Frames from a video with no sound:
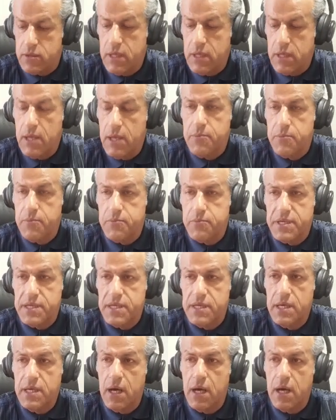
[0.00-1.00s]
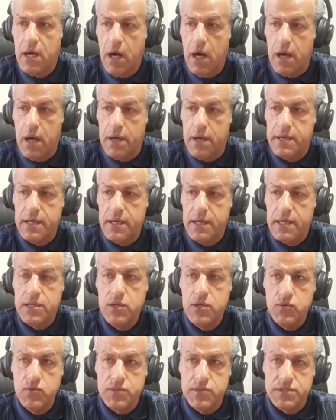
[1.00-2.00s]
PR,
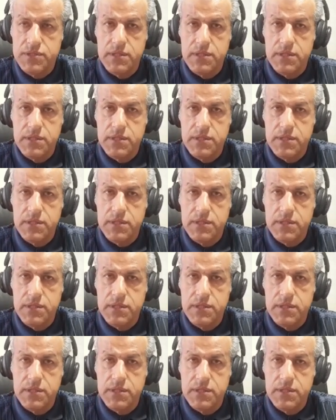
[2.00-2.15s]
reduced